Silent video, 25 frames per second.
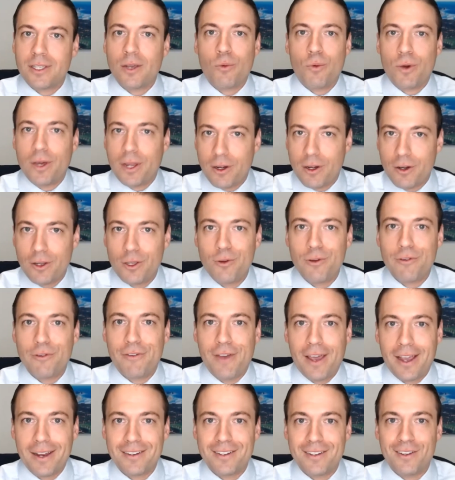when are you
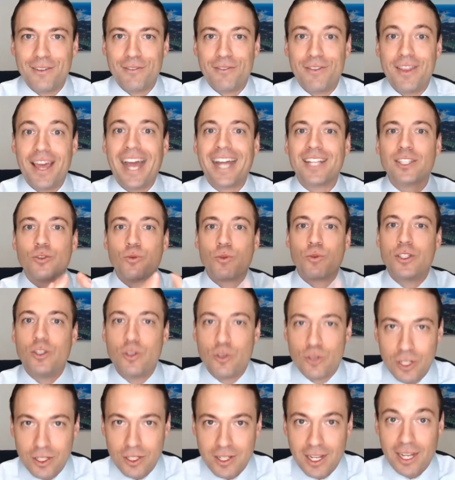effective? That's when you
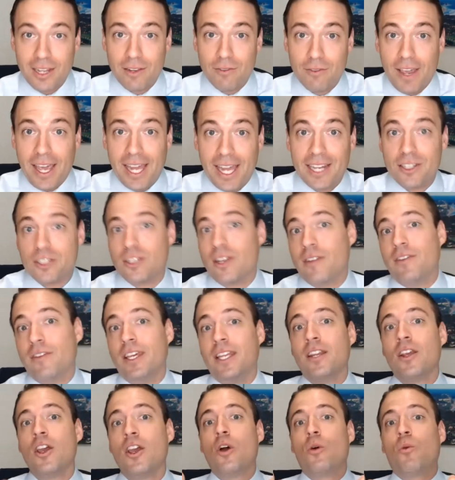should take advantage of it.